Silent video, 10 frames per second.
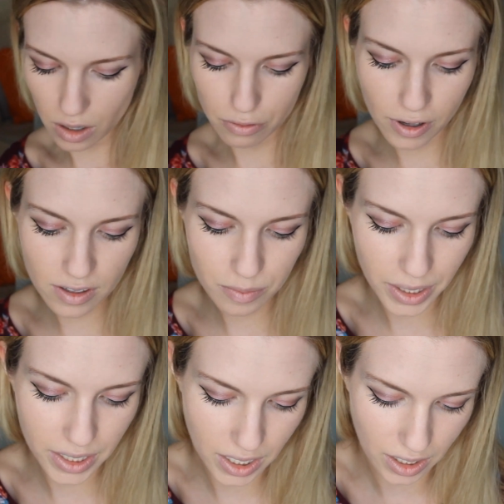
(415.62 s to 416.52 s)
A friend of
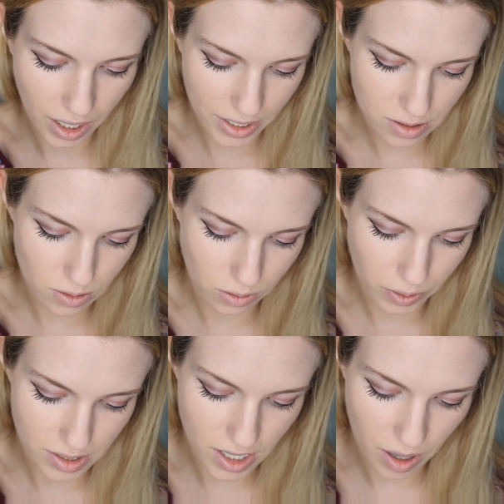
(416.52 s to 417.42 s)
mine in high school
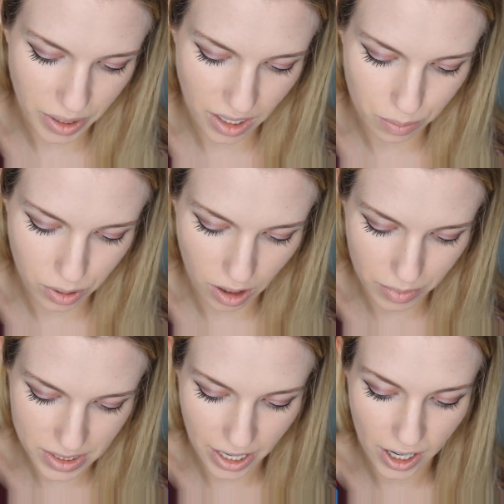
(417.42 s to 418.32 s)
once taught me how to put on
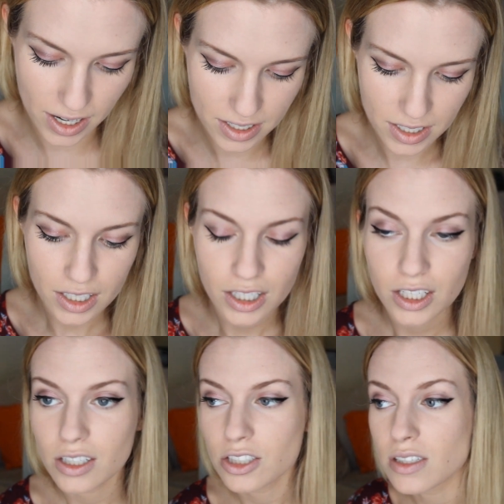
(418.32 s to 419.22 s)
mascara.
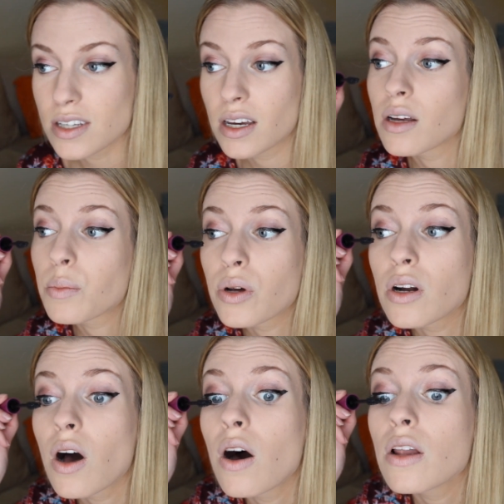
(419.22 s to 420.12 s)
She said, put
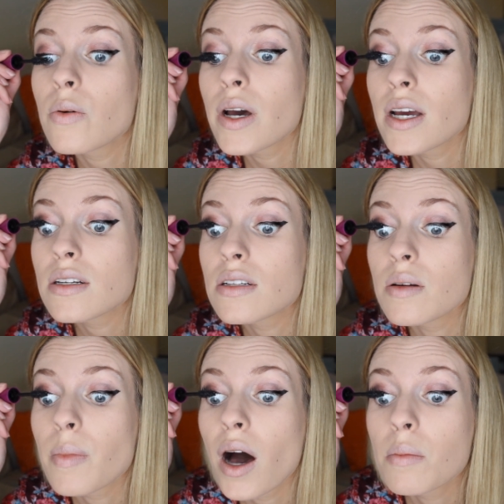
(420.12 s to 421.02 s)
it all the way to
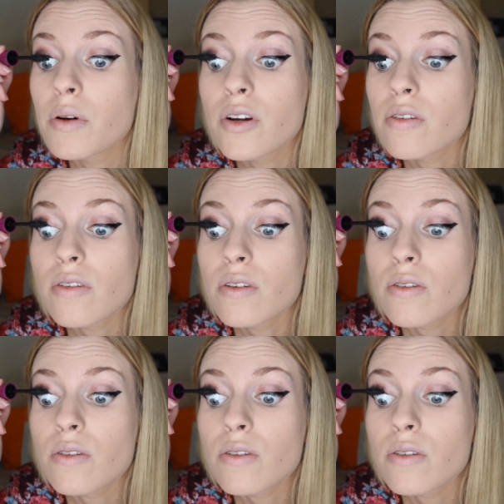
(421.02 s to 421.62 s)
the bottom of your